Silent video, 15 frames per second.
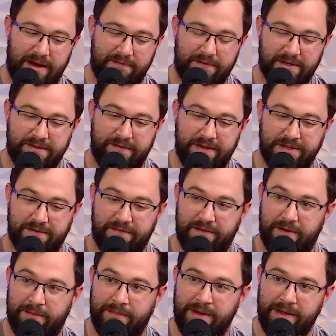first feature
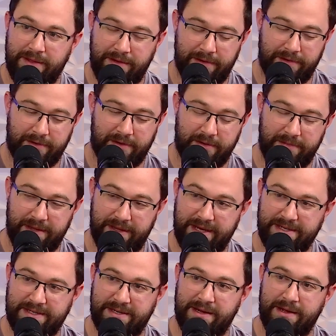film, they're either going to be
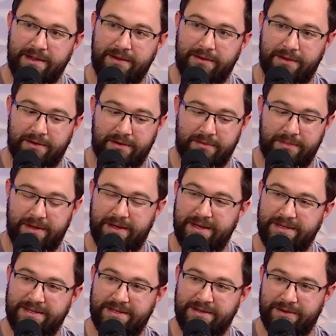this, they're either going to be
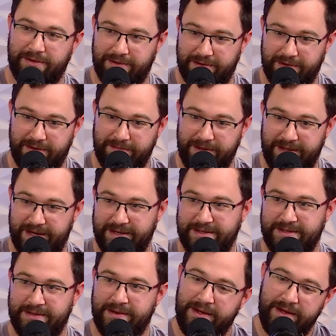this, or they're going to be
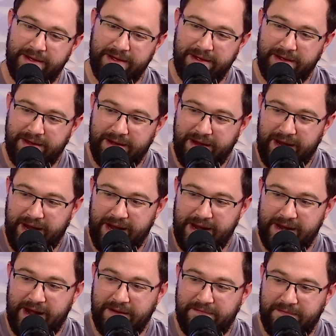this.
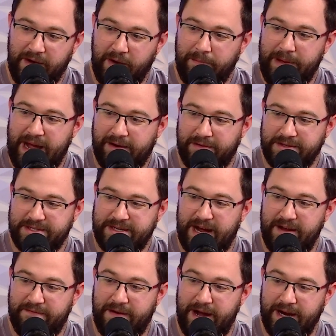And I fell back on
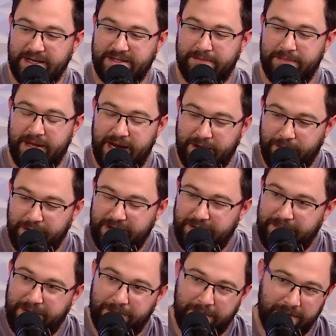sci-fi because I'm like, wouldn't it
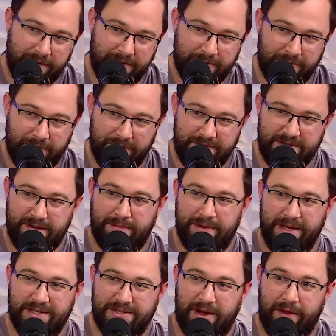be really cool if somebody
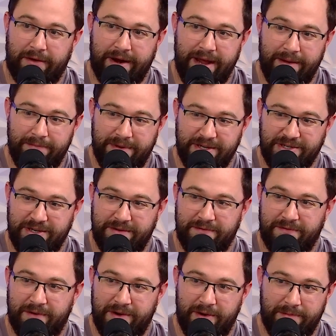saw our ambition
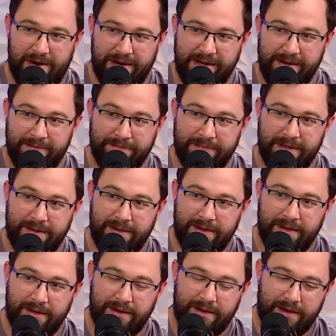for no money?
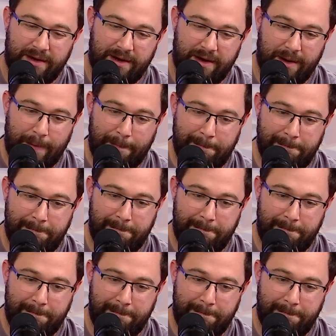And